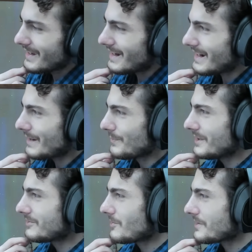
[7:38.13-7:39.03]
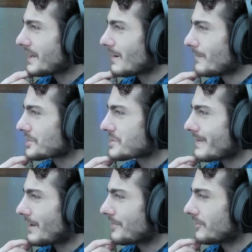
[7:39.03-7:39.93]
God, I really don't care much
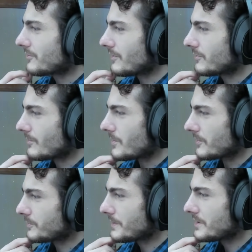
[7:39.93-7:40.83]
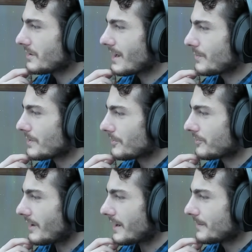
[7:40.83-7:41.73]
about this discourse, but you know what I will
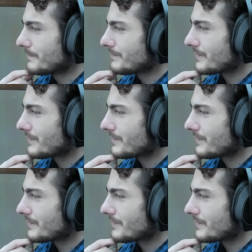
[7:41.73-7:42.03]
say?